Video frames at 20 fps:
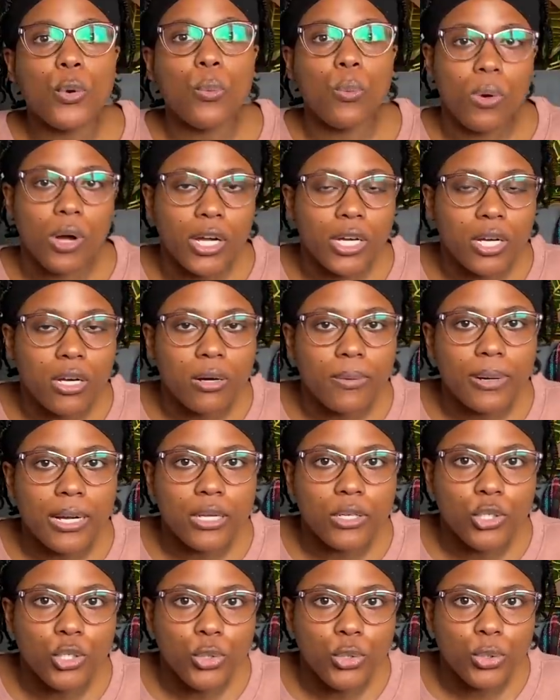walking
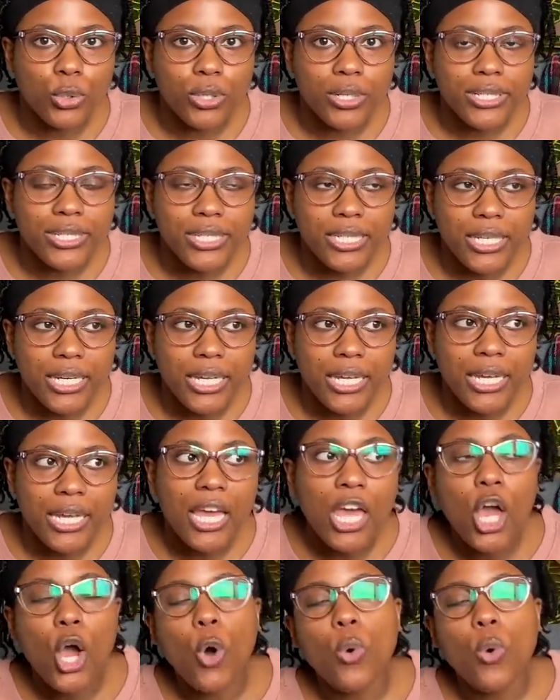around New York City